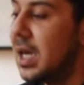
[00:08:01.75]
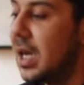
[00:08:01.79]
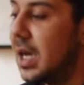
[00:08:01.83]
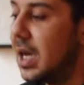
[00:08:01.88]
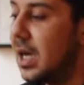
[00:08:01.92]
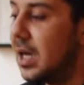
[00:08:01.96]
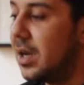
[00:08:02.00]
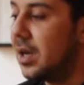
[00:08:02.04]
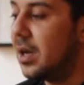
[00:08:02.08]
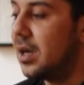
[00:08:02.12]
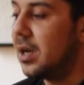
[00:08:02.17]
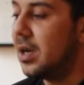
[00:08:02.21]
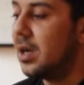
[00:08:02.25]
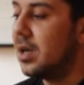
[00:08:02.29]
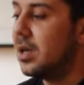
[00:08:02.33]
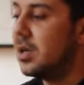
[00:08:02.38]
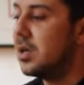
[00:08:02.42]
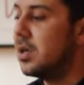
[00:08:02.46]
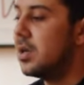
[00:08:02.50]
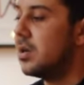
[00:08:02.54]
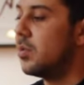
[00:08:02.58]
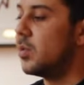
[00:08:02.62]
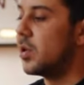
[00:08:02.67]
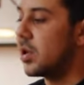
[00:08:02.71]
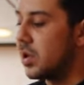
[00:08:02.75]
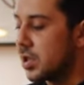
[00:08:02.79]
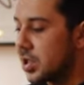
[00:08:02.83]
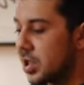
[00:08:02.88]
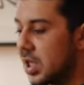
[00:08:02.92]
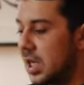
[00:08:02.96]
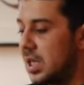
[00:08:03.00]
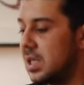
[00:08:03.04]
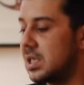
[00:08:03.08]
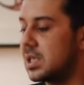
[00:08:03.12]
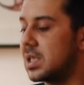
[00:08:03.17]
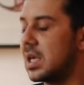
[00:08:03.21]
and we got
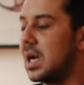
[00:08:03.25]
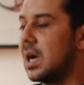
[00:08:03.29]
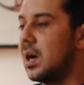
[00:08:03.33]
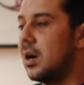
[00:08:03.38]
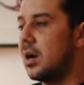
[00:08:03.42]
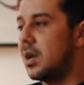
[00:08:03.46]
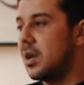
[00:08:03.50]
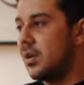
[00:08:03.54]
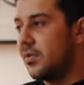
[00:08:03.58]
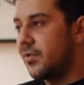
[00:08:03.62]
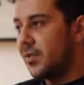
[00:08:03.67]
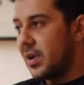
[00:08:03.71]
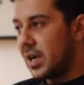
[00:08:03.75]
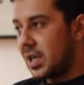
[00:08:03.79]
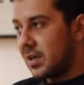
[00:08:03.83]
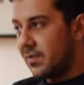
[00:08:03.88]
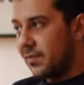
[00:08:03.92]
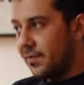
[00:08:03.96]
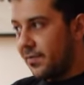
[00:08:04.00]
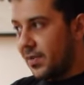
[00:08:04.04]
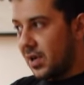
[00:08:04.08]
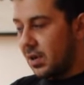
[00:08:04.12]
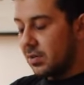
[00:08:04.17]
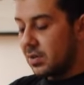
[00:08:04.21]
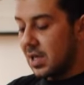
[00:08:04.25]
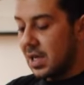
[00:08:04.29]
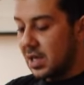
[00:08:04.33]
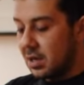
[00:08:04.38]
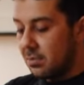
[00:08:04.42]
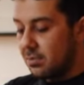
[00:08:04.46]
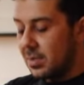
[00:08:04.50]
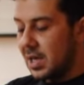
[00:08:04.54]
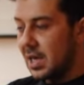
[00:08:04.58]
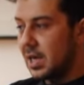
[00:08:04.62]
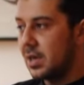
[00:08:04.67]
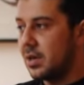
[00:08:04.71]
chased out, and I fucking fell down a
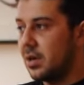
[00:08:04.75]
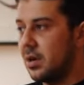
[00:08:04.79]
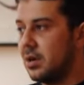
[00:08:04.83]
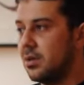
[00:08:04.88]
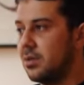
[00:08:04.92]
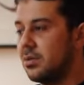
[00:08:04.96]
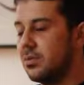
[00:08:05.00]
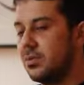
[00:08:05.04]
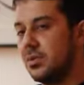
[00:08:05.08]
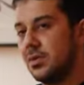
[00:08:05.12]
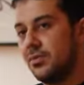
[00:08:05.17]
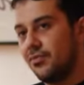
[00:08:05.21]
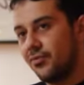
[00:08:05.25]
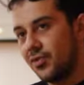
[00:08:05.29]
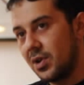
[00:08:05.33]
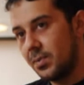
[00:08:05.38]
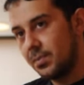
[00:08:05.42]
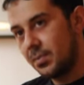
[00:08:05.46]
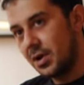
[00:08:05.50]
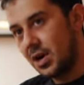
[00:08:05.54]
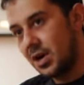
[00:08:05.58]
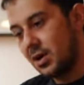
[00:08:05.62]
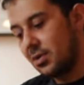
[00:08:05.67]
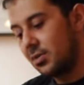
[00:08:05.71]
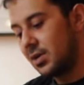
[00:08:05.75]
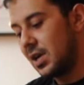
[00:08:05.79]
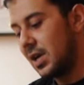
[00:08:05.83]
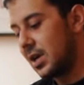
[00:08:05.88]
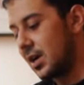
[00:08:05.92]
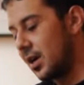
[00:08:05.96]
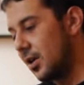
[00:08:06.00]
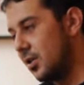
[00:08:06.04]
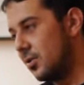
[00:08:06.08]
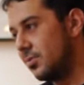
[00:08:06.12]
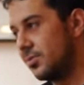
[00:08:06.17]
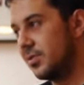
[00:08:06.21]
manhole, ripped my whole leg
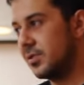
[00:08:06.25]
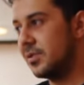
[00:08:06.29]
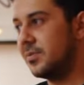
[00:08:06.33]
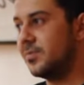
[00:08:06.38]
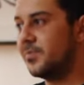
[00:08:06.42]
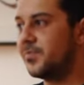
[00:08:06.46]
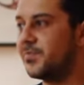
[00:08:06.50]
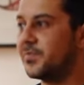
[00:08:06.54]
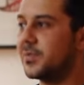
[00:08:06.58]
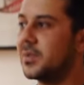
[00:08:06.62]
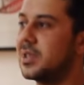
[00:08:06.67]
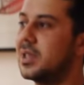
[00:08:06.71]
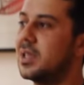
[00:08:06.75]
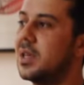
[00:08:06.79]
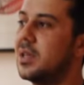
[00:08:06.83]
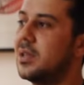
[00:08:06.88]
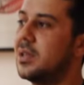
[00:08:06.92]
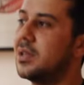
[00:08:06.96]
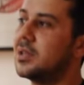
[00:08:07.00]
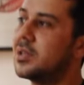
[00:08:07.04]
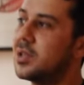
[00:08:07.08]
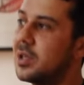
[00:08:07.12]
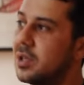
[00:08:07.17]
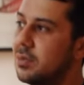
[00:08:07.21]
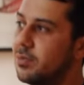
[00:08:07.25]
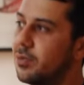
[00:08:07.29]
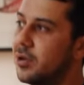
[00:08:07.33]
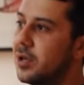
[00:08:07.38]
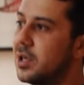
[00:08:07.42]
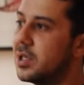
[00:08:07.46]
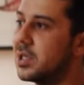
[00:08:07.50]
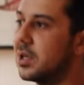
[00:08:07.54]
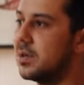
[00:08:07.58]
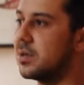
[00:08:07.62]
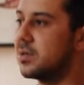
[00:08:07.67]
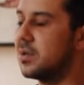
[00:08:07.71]
open. And the two
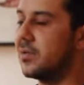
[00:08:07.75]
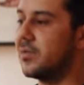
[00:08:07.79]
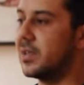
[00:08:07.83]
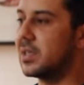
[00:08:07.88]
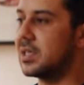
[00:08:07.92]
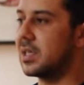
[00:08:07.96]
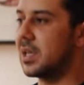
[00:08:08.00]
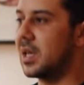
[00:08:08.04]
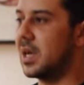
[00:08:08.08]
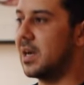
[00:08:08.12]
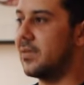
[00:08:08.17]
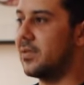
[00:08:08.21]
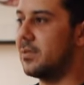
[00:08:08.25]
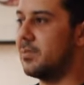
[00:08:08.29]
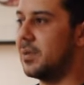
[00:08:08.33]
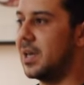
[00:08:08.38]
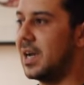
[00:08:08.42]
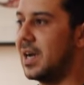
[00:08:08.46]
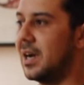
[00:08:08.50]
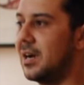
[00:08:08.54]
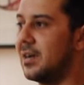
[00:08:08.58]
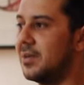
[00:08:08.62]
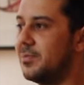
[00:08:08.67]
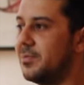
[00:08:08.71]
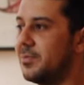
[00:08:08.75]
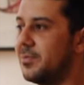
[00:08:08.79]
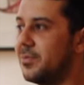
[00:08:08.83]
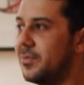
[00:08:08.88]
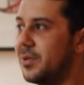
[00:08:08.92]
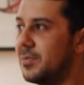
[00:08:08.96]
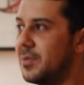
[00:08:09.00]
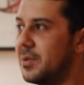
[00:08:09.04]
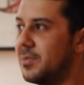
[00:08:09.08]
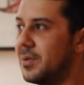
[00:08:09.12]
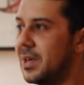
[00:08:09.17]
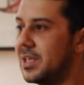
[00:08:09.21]
boys I was with had to carry me out and
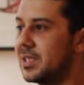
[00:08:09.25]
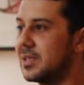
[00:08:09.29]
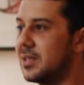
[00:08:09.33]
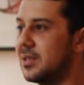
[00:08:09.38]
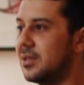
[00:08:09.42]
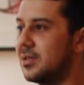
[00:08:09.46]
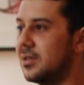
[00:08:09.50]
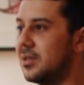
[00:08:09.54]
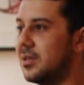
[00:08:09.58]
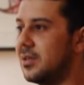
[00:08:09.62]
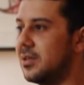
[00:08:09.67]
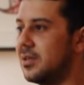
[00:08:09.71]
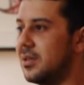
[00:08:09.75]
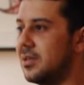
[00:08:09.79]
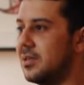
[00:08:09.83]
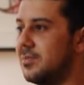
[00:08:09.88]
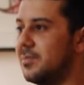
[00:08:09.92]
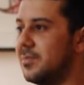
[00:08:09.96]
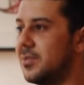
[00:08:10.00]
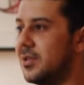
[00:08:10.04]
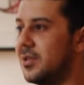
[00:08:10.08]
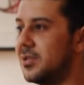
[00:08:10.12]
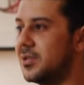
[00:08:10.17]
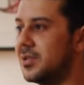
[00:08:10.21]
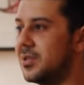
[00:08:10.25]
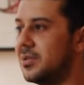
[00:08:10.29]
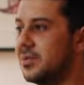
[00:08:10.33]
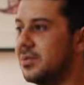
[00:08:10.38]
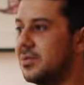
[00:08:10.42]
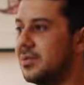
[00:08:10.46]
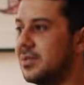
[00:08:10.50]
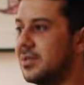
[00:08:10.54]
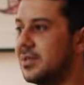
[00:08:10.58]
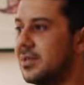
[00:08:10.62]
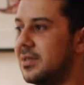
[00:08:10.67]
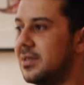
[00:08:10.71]
bring me back to the hostel.
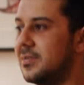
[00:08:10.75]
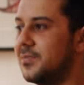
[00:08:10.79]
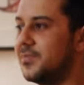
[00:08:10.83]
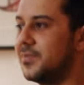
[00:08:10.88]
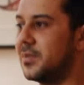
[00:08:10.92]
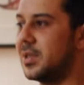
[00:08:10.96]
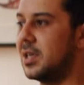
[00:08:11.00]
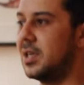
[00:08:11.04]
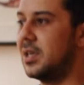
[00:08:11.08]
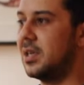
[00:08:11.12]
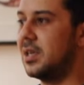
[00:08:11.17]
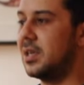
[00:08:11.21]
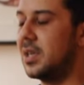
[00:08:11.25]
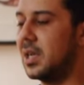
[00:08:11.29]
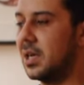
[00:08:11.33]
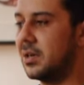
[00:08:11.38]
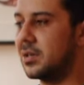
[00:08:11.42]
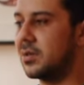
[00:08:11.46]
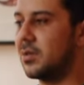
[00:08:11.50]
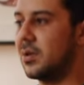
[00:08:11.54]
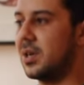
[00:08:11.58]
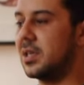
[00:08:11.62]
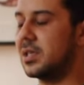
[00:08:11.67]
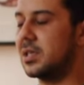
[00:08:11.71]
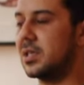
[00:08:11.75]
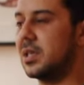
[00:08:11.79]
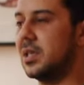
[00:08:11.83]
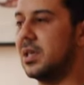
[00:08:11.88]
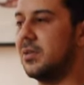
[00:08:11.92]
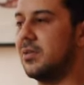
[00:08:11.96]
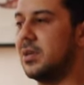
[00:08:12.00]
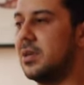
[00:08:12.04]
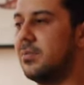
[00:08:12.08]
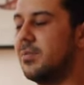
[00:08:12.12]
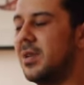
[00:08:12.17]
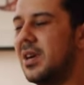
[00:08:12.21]
And that was quite
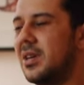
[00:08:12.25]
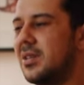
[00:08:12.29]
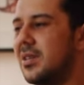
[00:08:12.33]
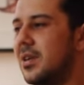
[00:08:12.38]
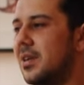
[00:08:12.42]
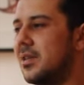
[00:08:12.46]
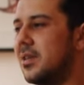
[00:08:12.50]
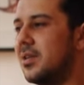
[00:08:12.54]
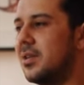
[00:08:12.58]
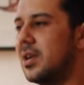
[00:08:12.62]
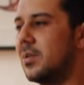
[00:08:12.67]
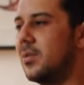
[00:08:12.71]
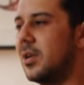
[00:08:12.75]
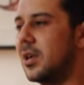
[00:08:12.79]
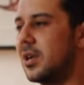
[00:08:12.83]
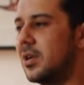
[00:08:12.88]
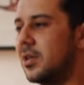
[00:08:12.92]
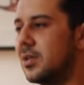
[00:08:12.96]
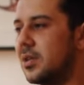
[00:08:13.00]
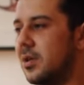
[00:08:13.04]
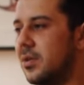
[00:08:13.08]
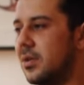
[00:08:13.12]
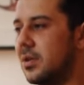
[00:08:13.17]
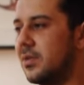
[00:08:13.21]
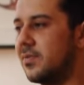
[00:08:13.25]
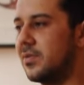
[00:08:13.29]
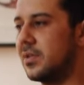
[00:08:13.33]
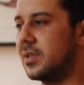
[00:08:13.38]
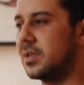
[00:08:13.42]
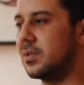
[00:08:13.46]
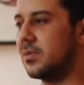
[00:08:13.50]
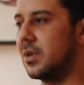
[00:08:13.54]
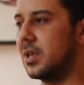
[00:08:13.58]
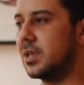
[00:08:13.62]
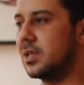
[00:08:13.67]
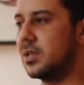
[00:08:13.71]
scary, but I knew they weren't going to do anything
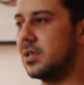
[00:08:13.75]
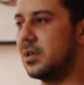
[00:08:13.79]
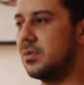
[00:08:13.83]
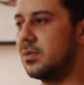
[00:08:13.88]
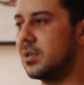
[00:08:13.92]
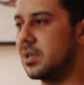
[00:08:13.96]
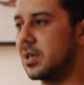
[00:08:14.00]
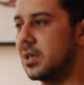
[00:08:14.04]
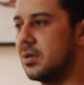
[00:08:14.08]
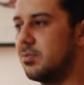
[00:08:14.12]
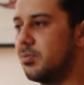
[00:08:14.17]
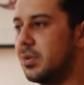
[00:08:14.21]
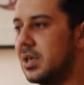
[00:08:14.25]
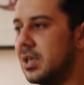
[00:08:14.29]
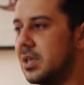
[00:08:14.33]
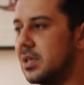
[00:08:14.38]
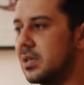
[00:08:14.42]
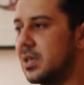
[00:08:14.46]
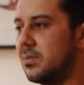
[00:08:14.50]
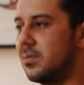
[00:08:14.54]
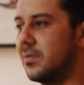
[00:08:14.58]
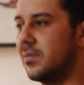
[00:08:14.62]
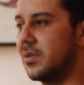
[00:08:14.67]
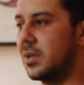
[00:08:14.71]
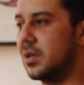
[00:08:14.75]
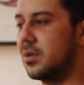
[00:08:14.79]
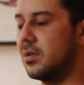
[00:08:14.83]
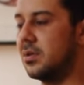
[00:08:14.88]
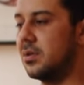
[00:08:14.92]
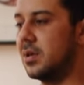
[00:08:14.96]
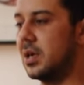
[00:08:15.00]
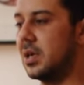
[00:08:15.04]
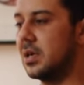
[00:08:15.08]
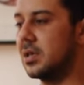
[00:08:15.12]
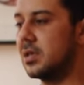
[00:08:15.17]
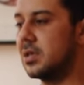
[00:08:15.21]
to us, so they were just going to beat us up if they
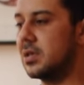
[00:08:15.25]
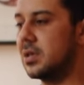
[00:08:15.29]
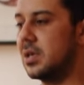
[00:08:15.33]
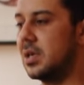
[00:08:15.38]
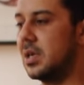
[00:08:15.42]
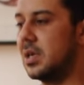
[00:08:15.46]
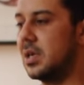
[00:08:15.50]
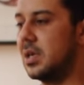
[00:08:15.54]
caught us.